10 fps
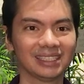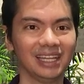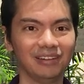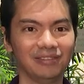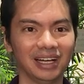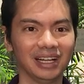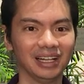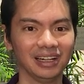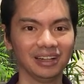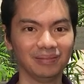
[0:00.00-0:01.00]

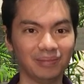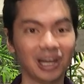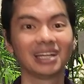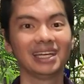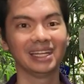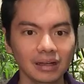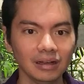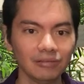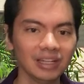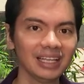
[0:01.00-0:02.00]
level market.
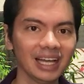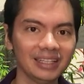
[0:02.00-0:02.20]
One thing I